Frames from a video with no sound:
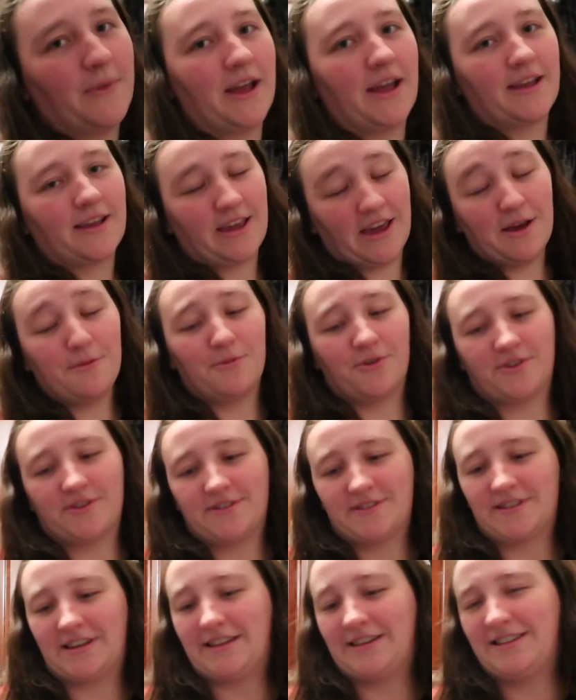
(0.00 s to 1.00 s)
My camera
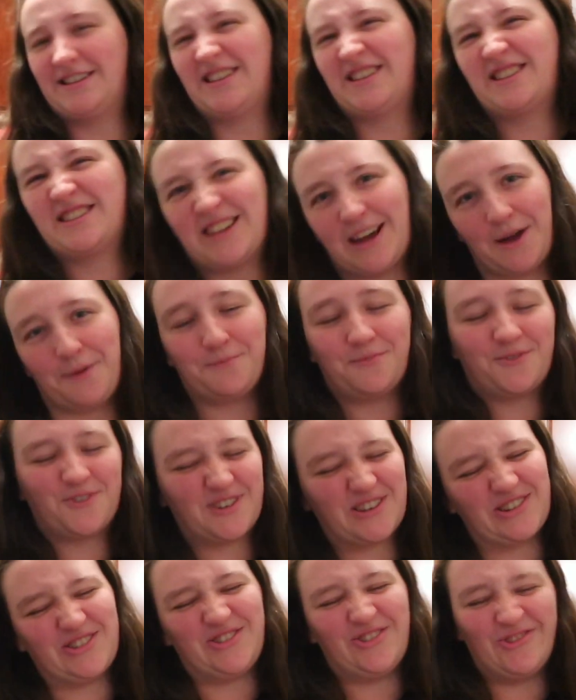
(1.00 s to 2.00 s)
decided to stop
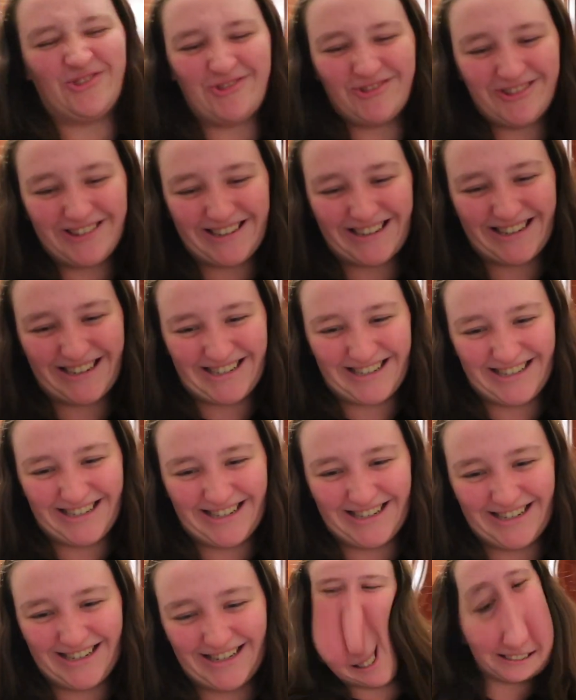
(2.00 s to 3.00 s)

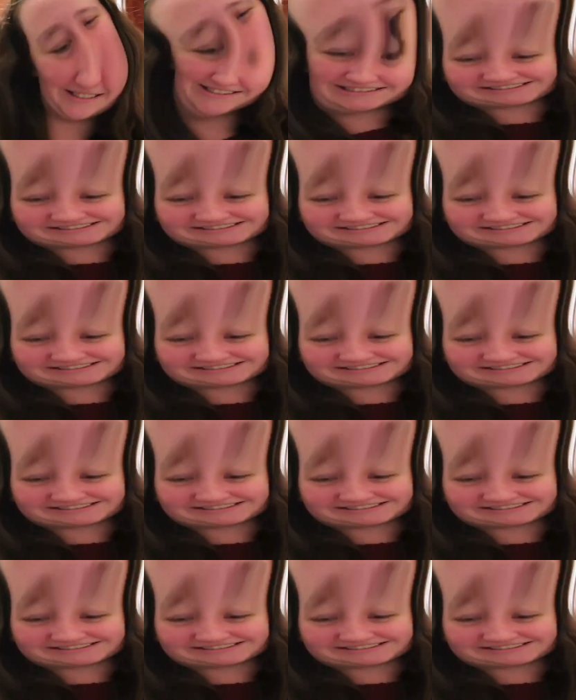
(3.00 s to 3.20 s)
recording.